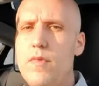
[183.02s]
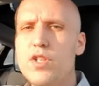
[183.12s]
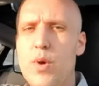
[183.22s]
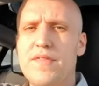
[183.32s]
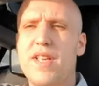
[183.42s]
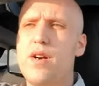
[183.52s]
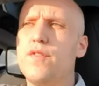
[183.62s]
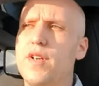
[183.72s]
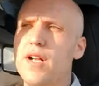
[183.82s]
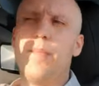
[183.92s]
So we have to get
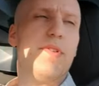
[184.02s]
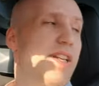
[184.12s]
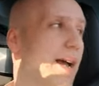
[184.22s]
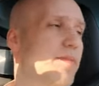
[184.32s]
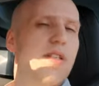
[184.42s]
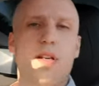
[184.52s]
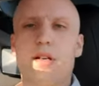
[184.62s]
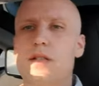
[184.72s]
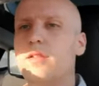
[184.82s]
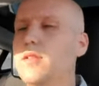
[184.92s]
over a couple times here.
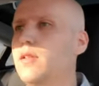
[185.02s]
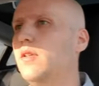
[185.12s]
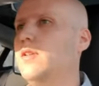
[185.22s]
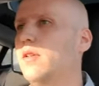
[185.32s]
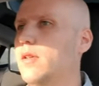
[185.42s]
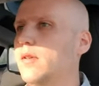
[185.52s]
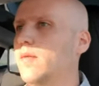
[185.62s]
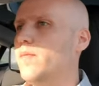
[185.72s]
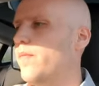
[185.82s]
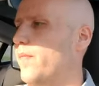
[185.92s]

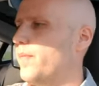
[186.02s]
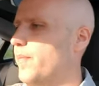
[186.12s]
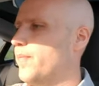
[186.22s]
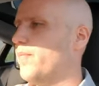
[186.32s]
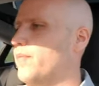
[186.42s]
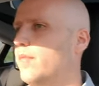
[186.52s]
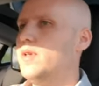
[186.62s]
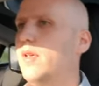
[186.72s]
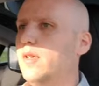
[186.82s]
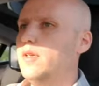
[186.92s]

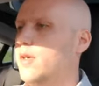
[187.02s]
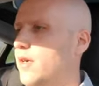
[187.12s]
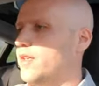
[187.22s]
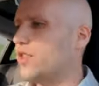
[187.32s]
All right,